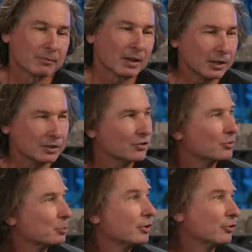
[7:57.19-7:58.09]
I did
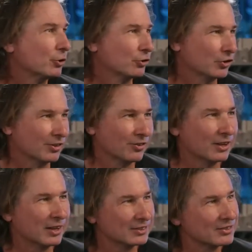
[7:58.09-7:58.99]
some research on
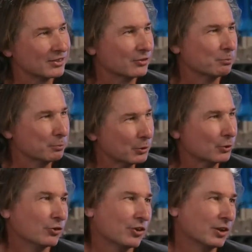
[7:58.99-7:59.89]
Slant 6
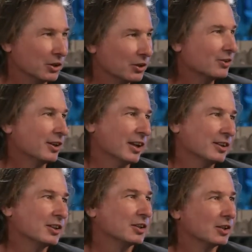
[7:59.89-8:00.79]
builds on the internet, and